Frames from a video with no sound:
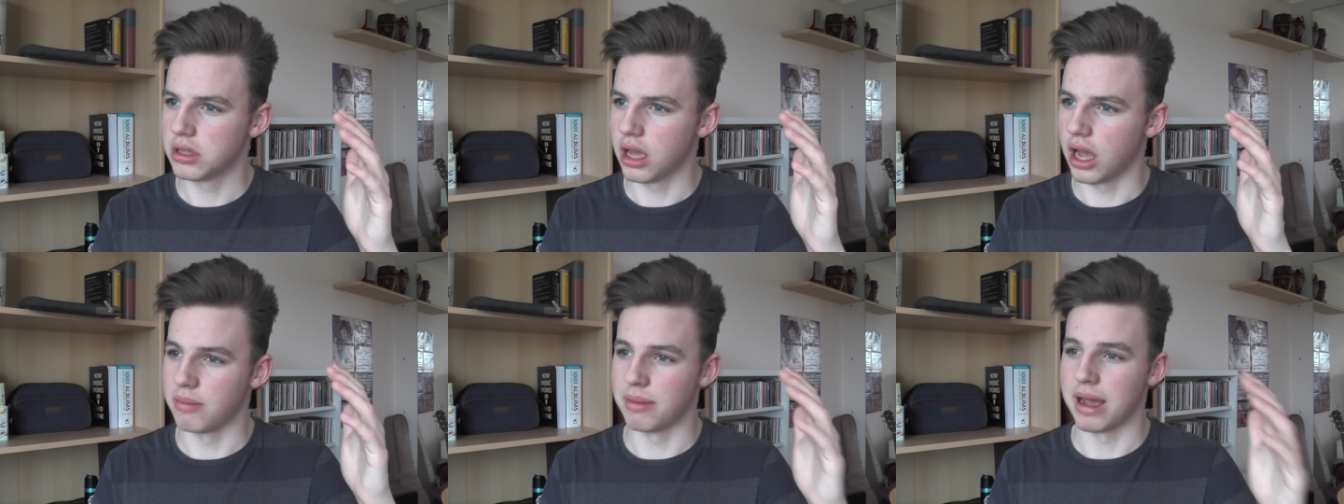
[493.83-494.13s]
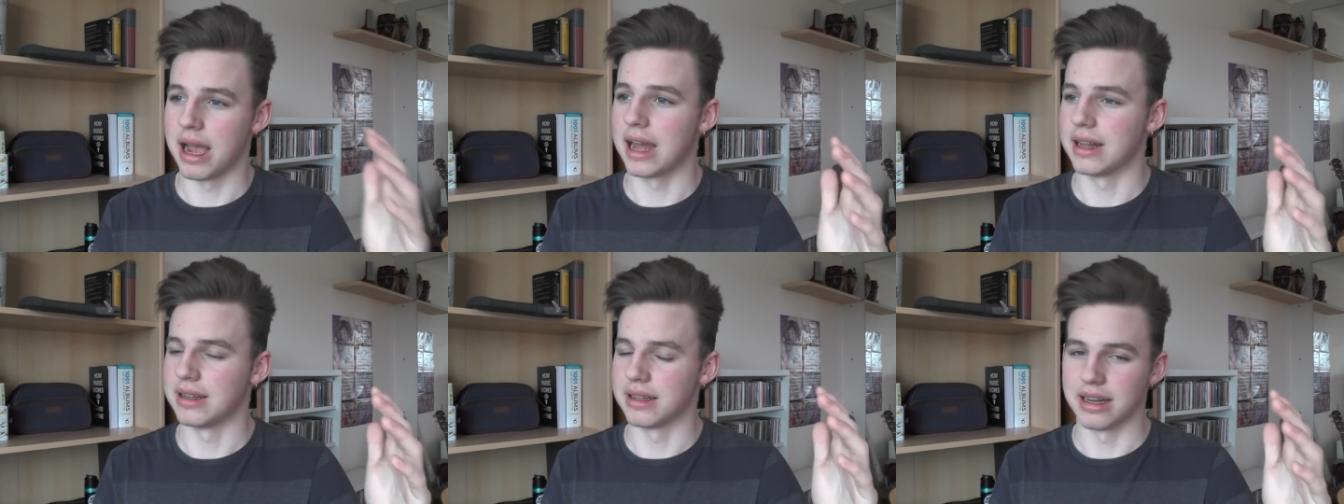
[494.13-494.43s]
I'm
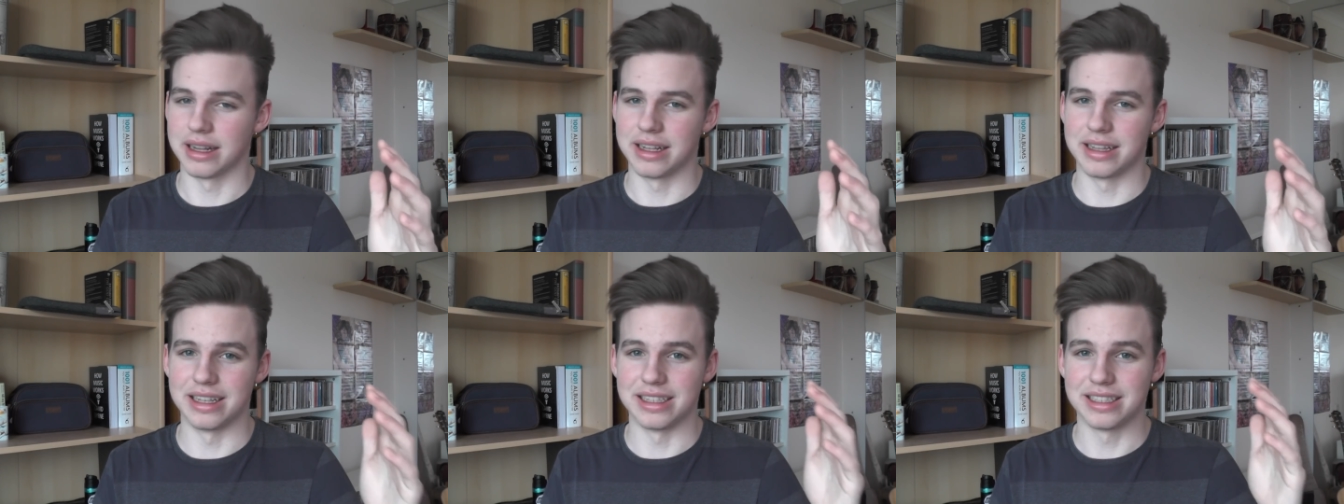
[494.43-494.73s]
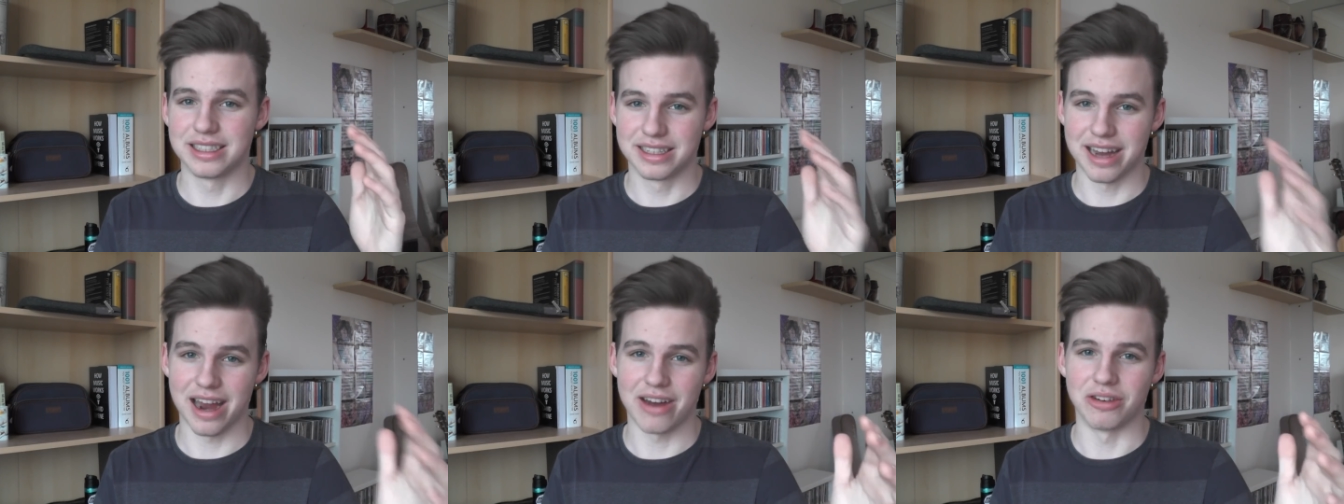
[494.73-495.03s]
handling
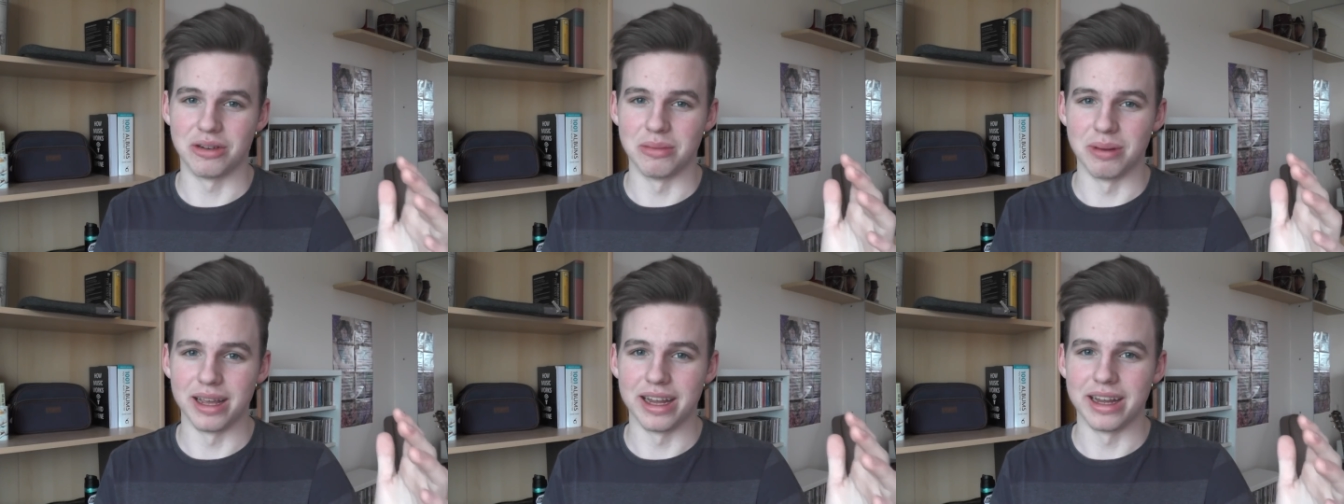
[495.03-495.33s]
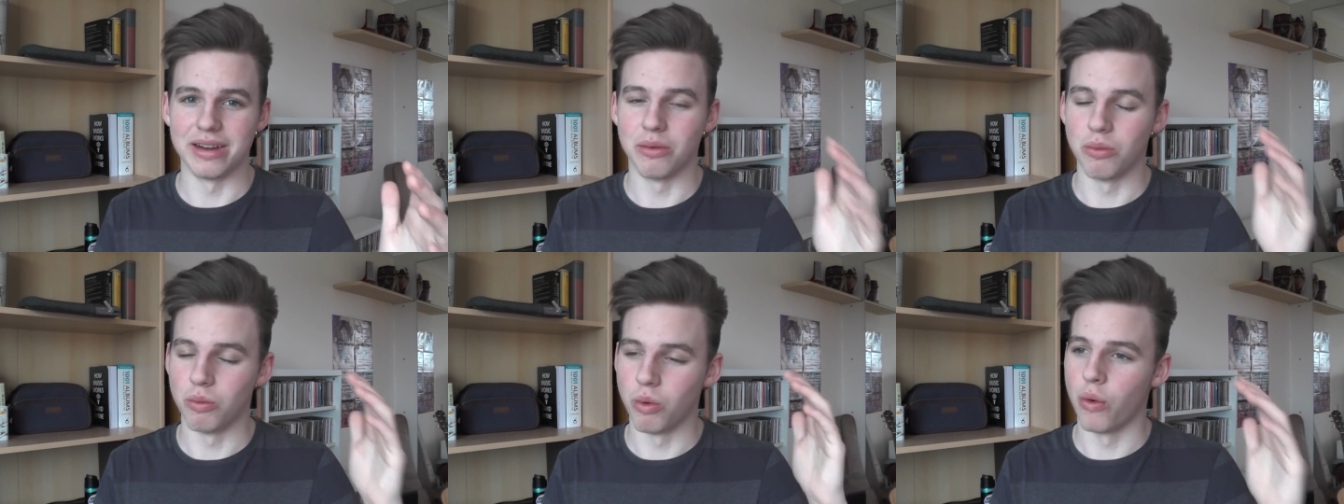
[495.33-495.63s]
this
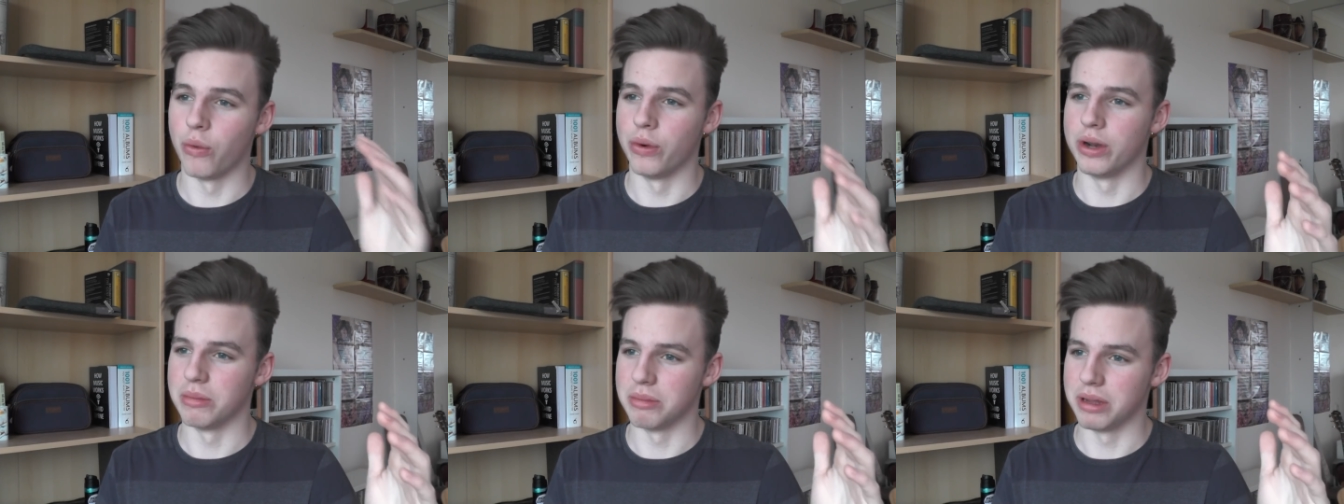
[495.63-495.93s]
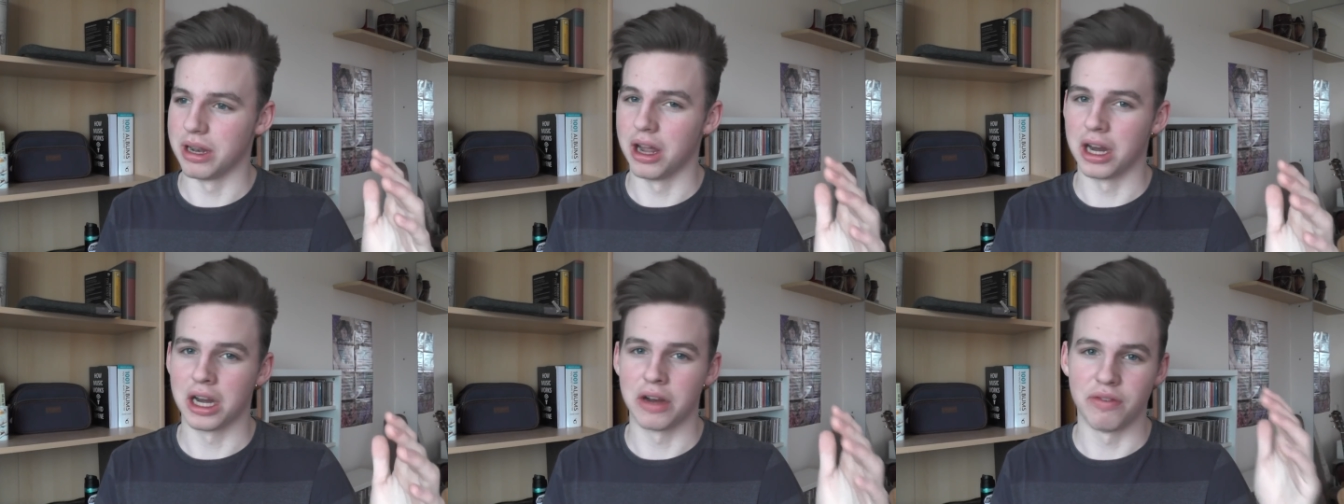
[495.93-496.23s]
terribly. What would it
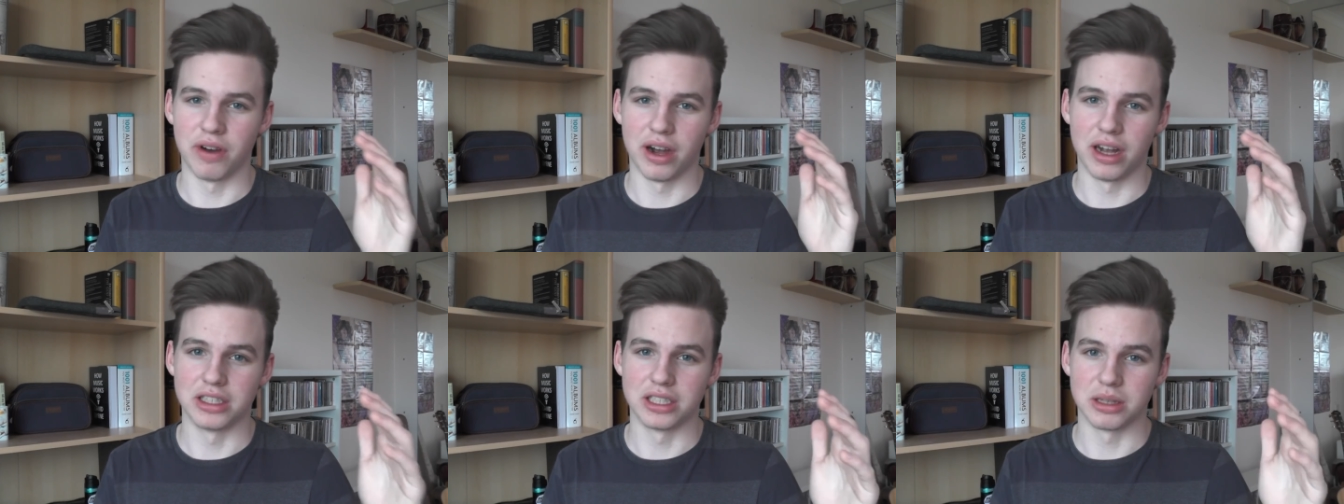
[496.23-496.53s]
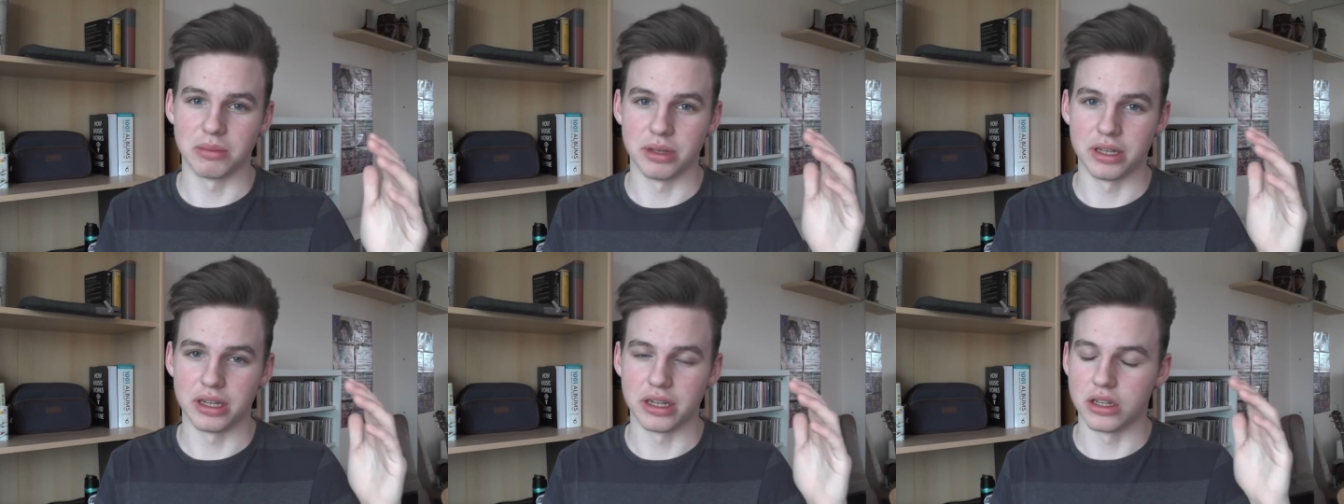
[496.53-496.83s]
be like if I had
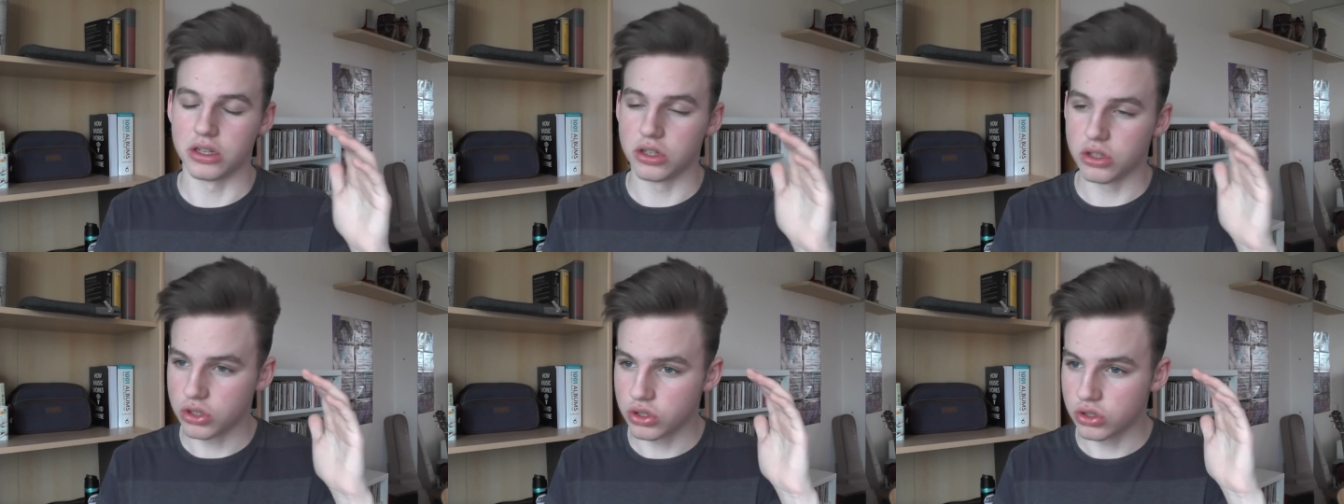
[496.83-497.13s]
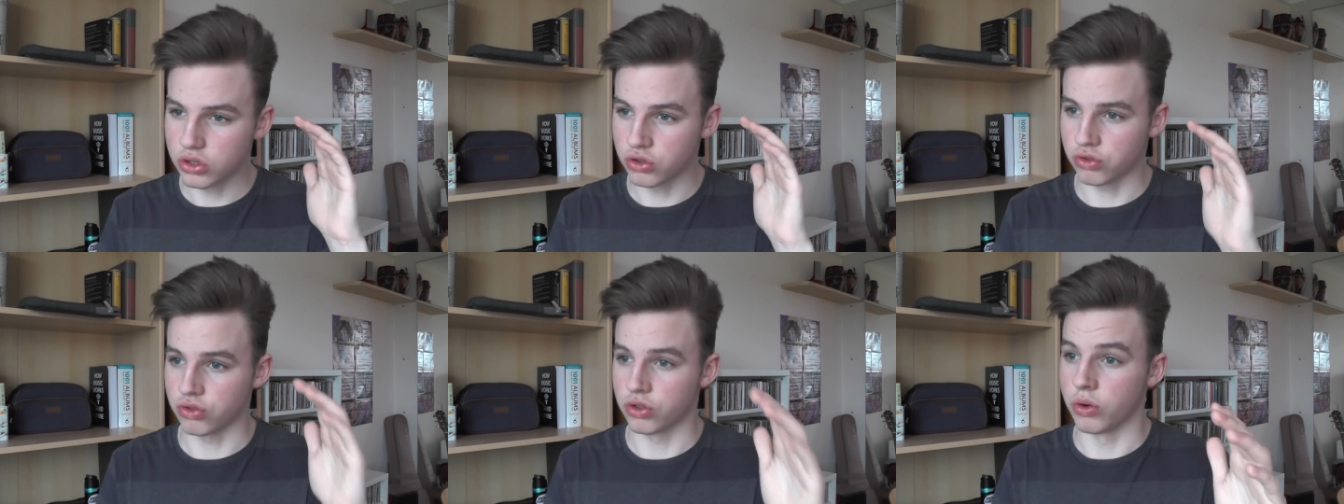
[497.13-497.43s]
something
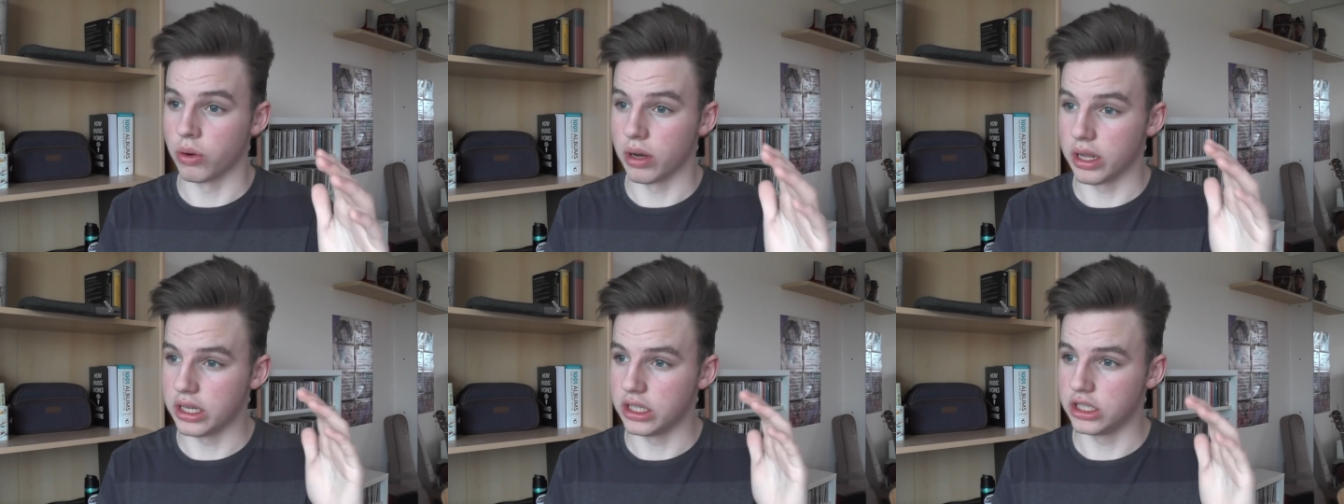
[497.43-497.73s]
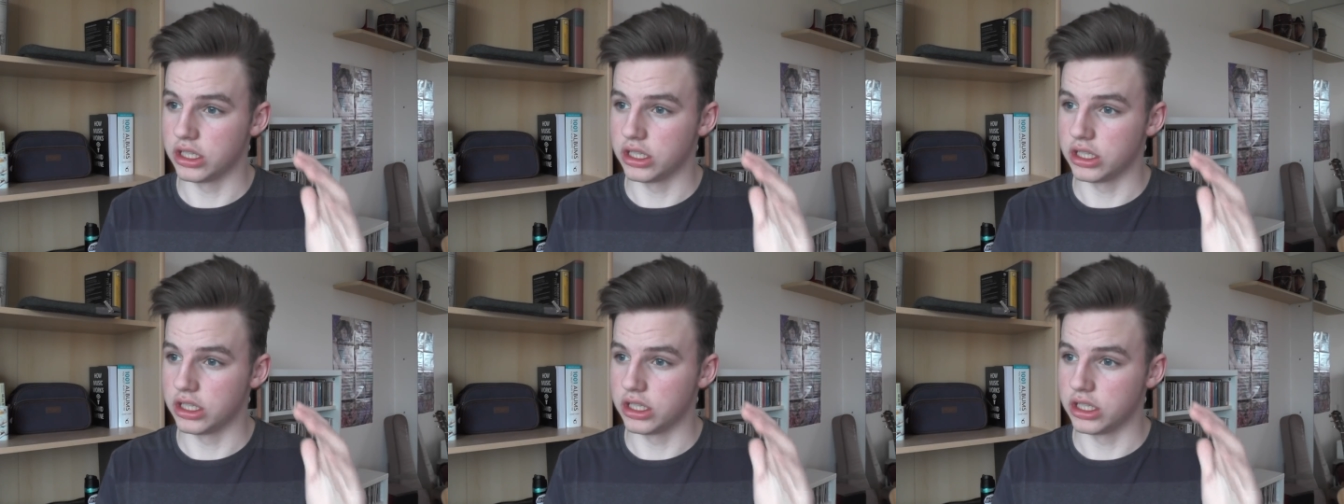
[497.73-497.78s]
truly,